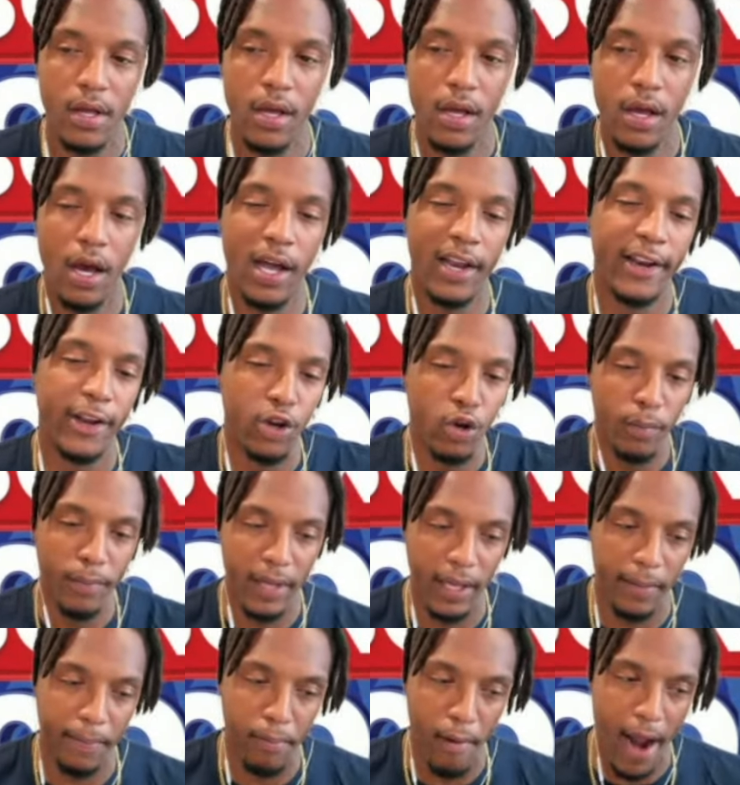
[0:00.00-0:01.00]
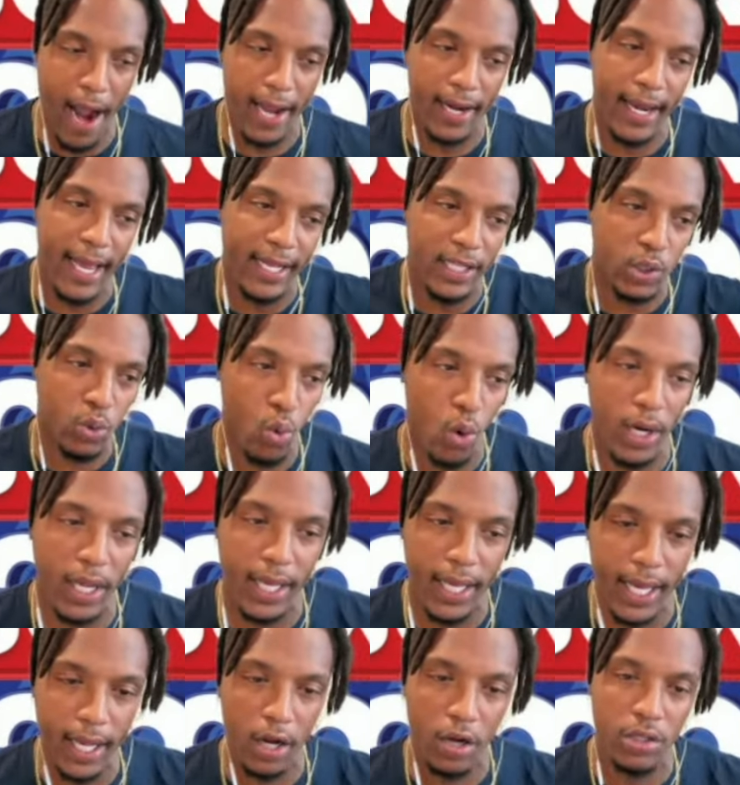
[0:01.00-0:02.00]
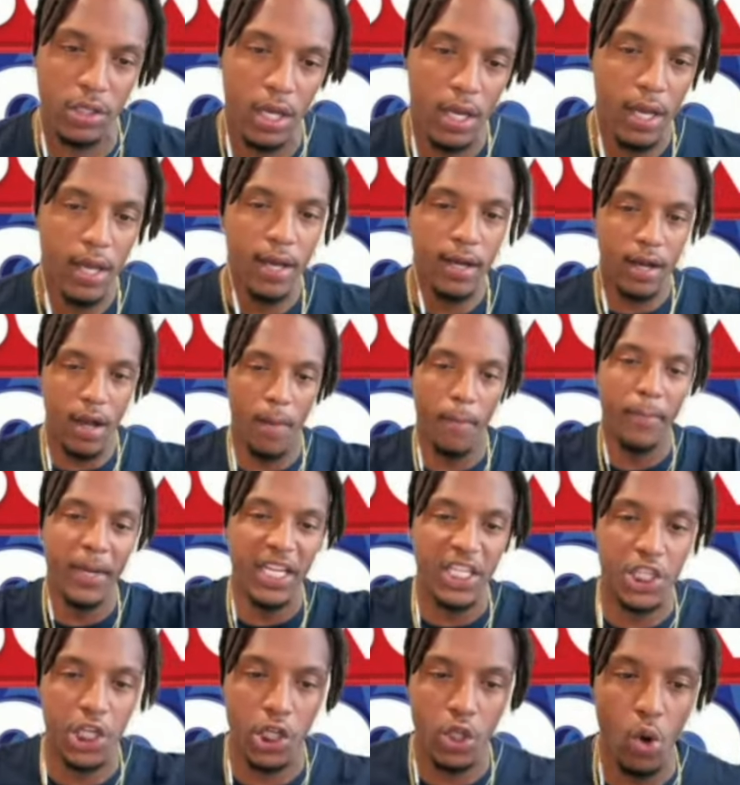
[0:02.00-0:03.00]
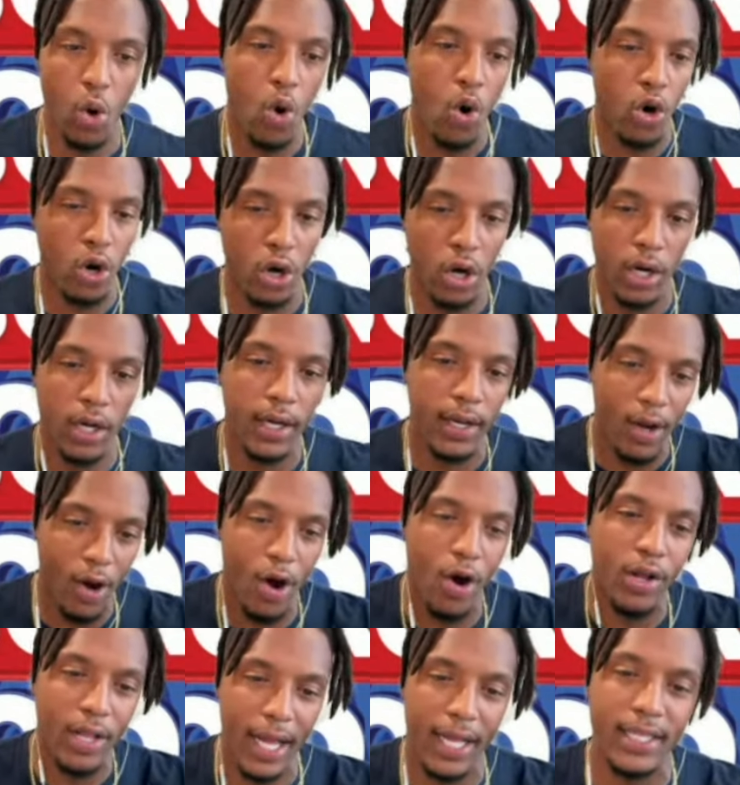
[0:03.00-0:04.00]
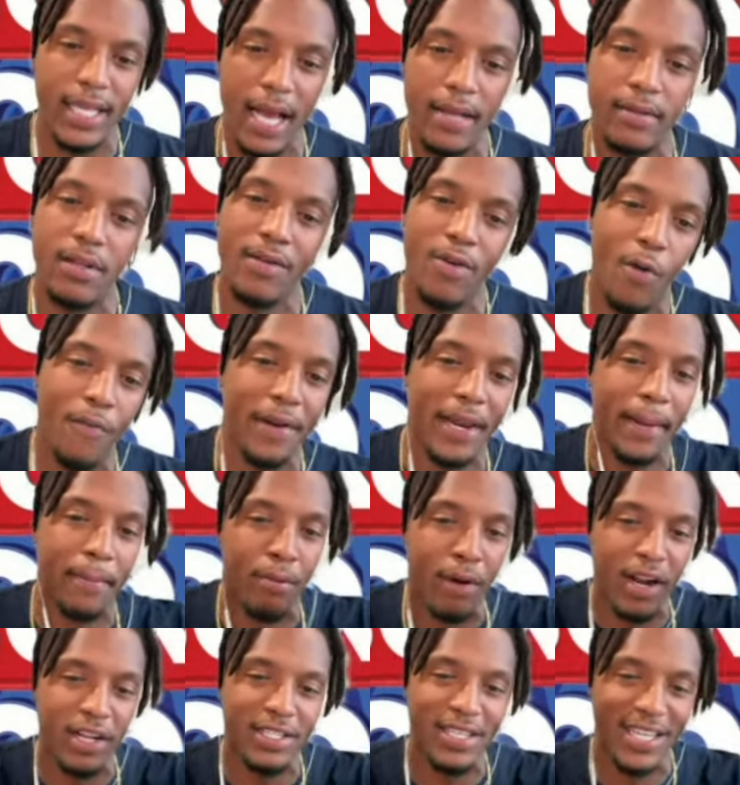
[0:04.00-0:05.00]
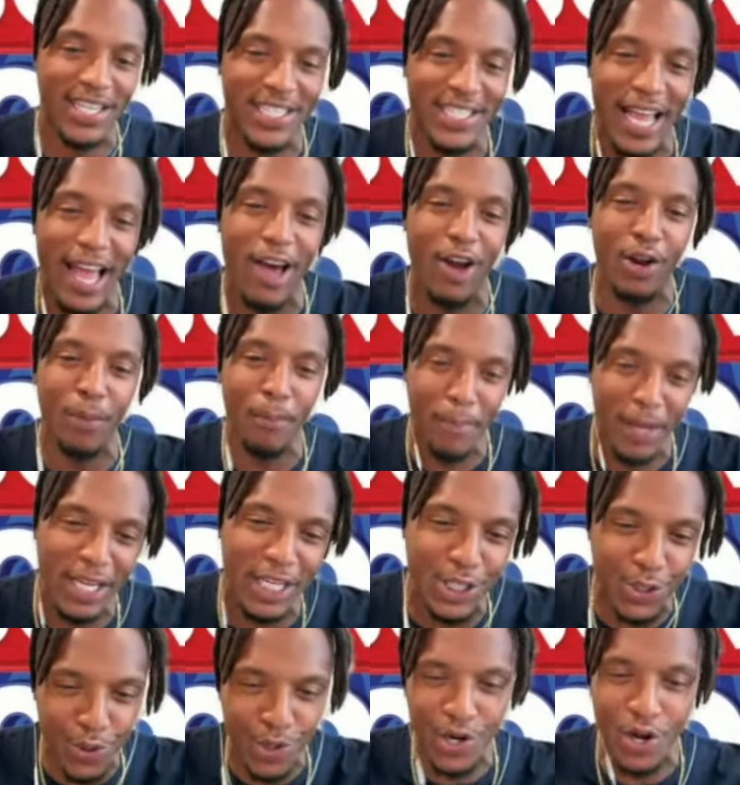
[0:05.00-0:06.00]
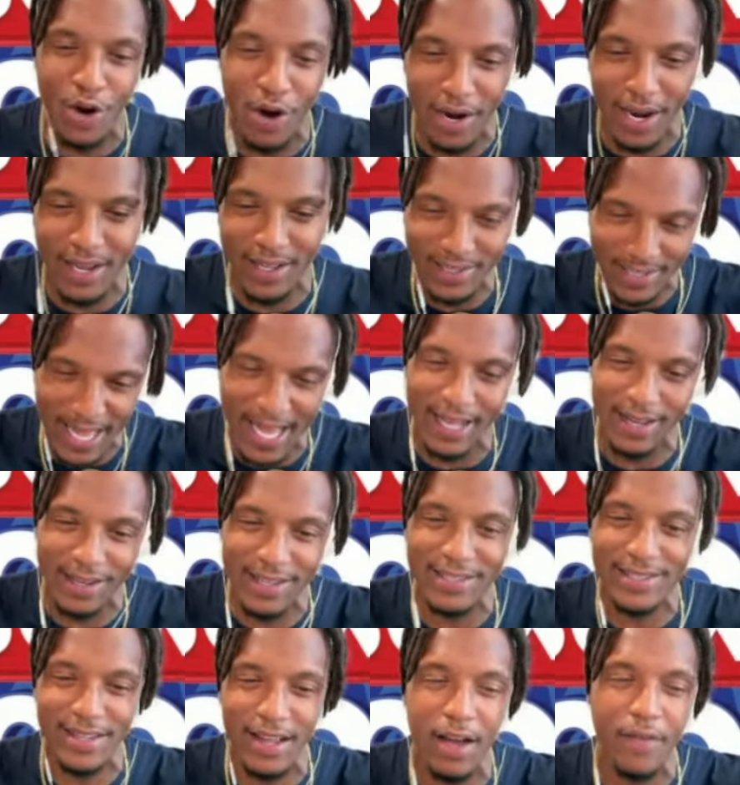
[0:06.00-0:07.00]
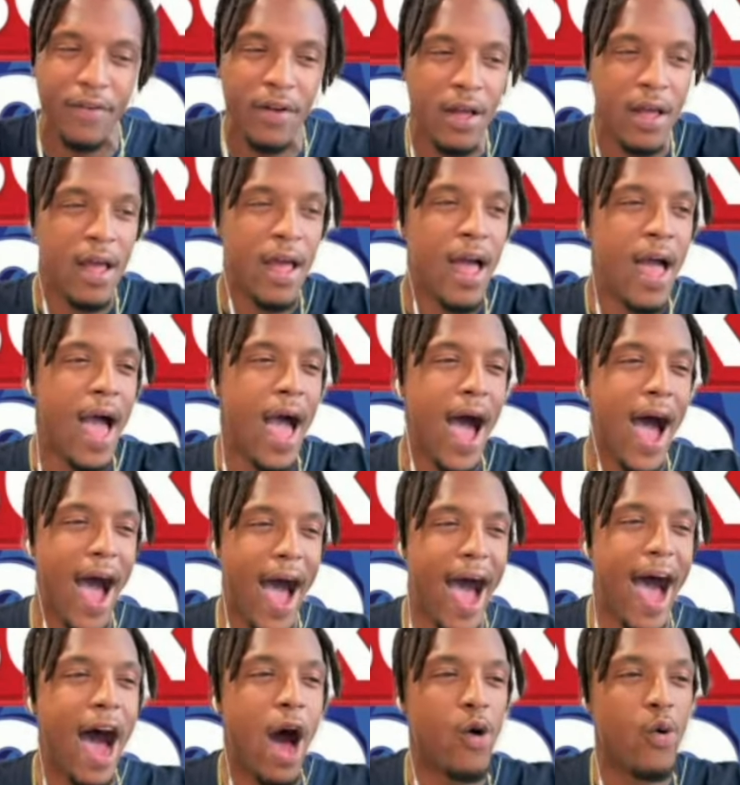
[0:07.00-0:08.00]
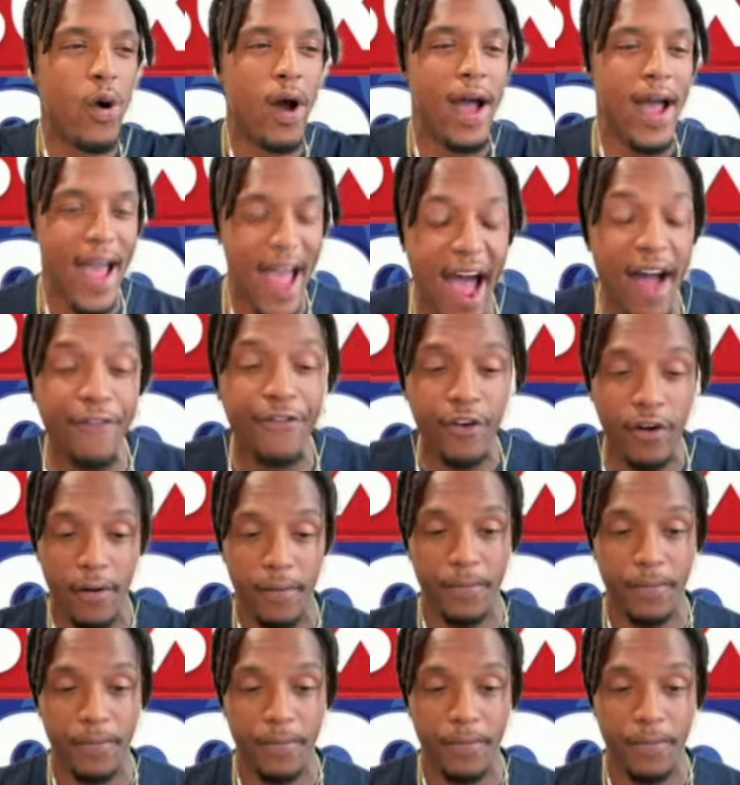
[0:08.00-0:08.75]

a little bit, probably in like twenty years. Come meet your daughter and all that type of stuff. Hopefully they bring her to the jail to meet you and all that good stuff. However,